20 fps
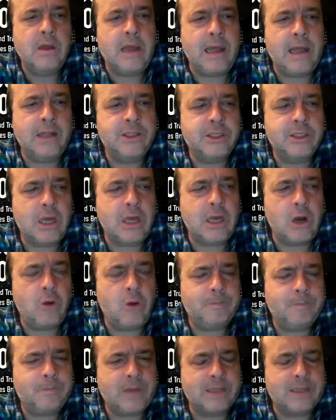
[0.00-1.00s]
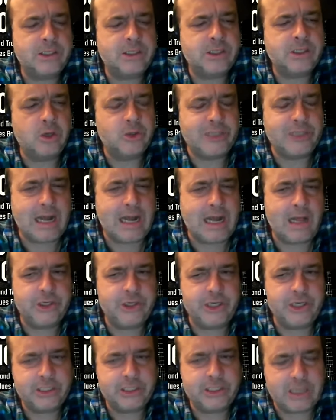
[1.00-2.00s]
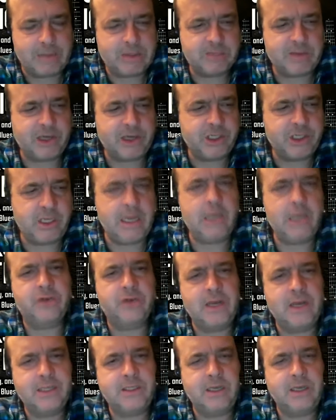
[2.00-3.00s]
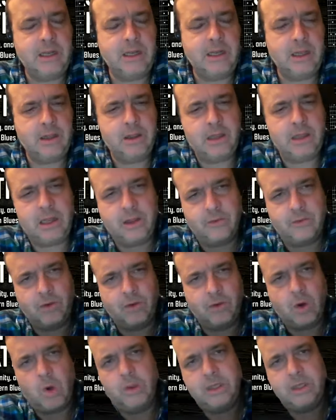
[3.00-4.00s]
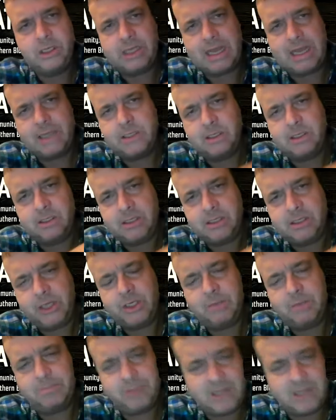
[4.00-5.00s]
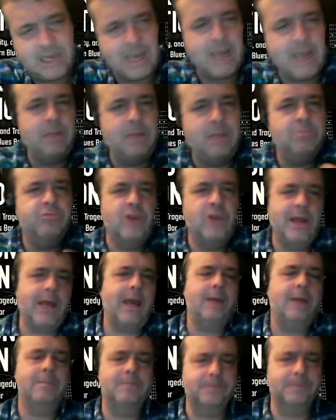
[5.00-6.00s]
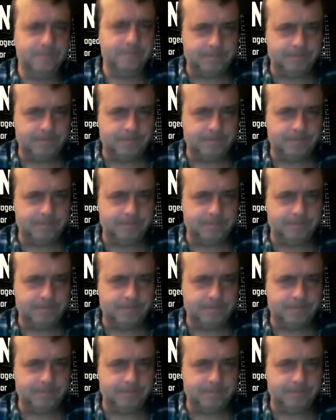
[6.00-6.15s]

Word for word: And so, as a sociologist, I'm especially interested in, in the role that Jackson Station played in bringing